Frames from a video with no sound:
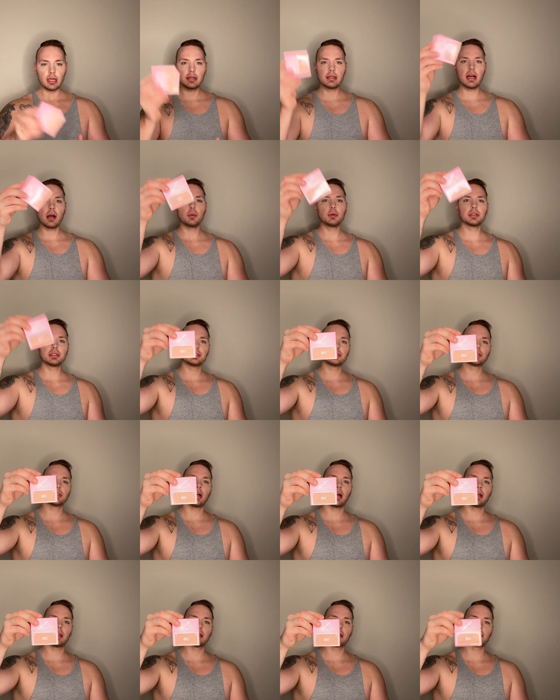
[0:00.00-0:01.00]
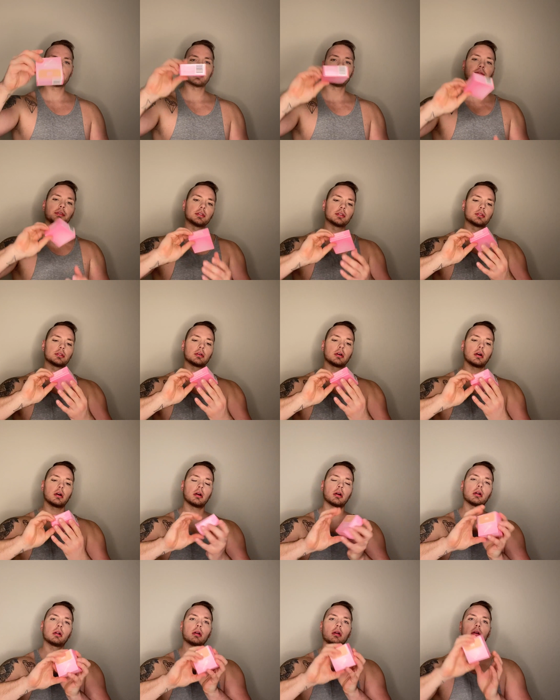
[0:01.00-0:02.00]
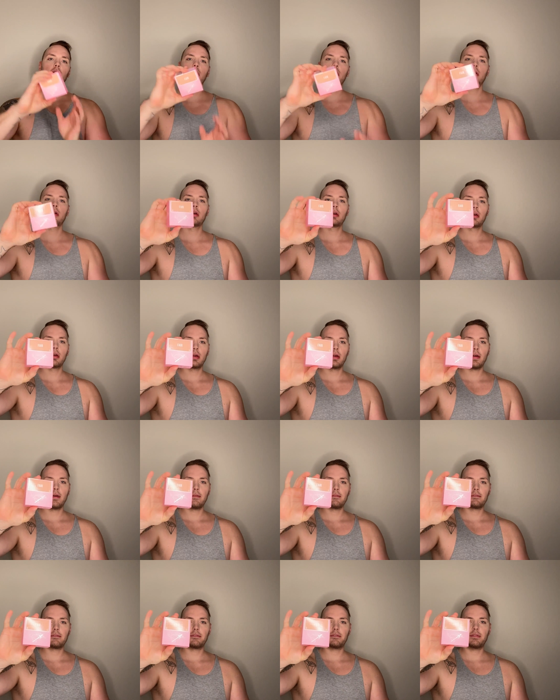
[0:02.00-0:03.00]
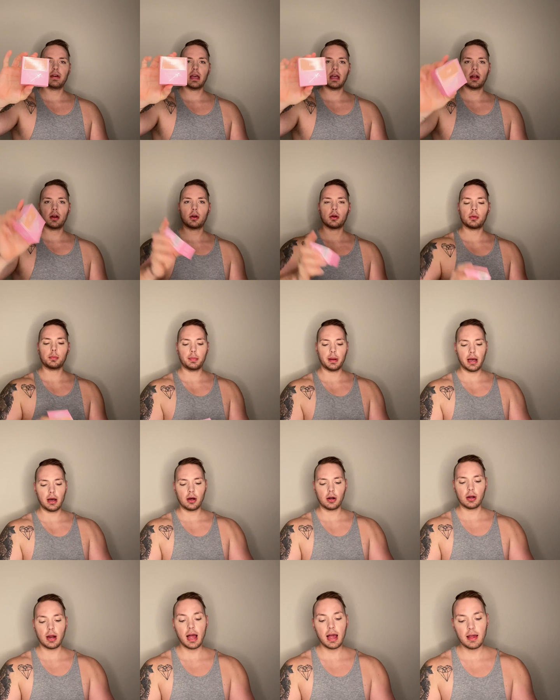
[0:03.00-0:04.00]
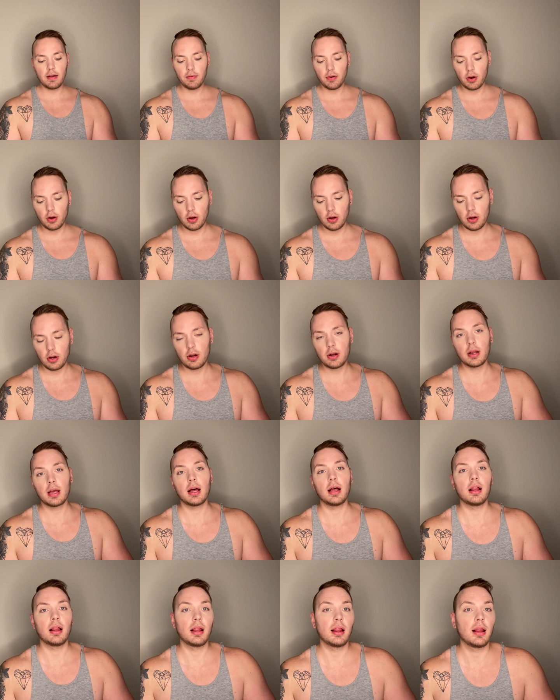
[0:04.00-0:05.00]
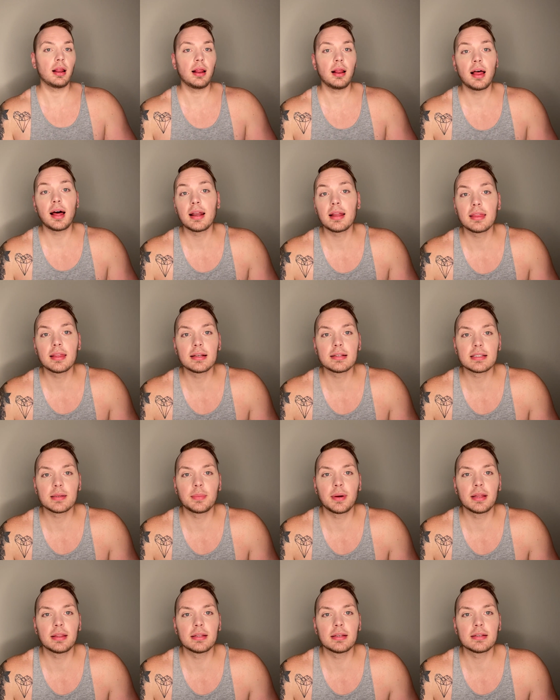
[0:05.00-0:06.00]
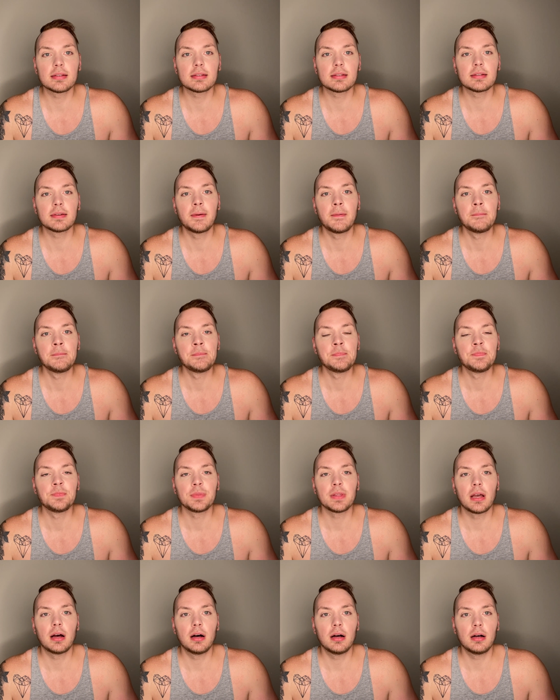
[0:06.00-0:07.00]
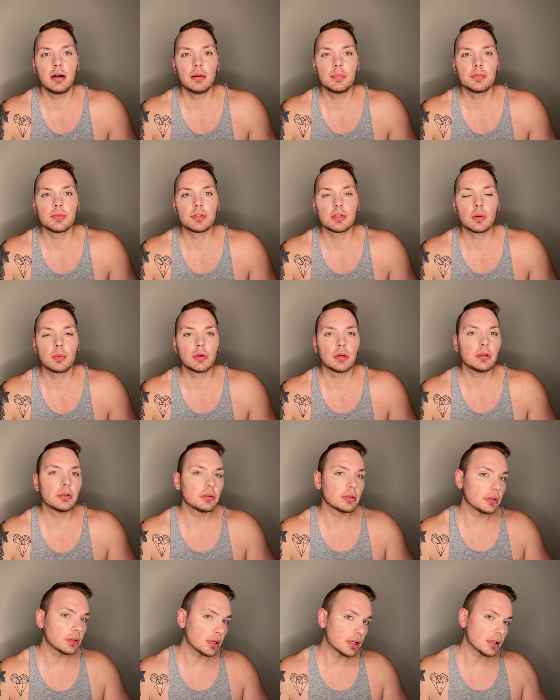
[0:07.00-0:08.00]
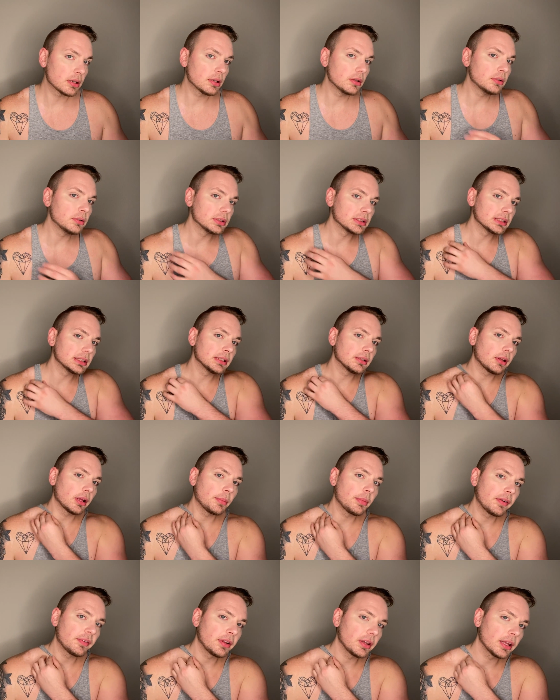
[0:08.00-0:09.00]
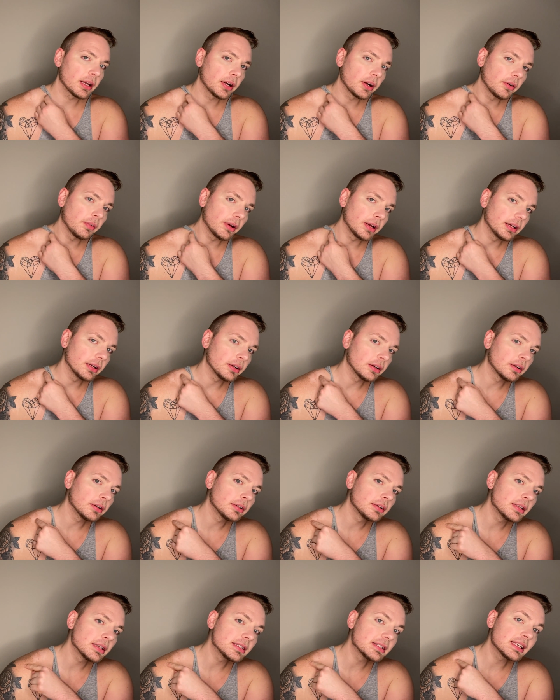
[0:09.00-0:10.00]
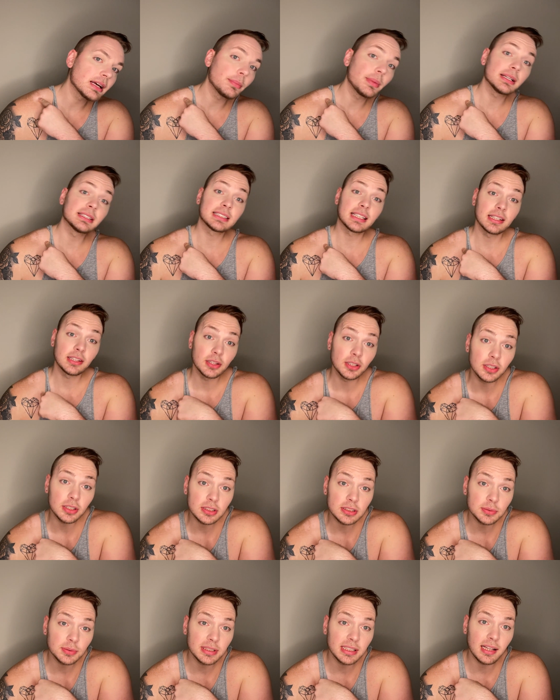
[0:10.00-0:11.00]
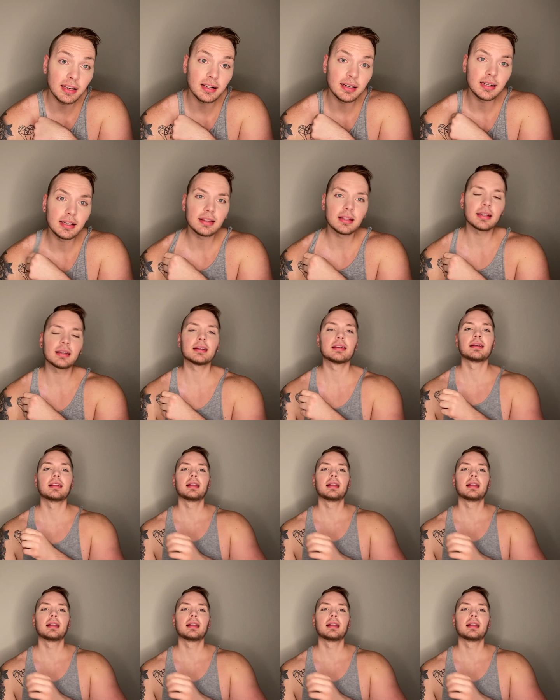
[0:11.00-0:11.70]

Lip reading: Now we're gonna try the Jeffree Star Fair powder. I have heard a lot of things about this. So we're gonna, see, like my Lego right here. This is how my skin looks without anything.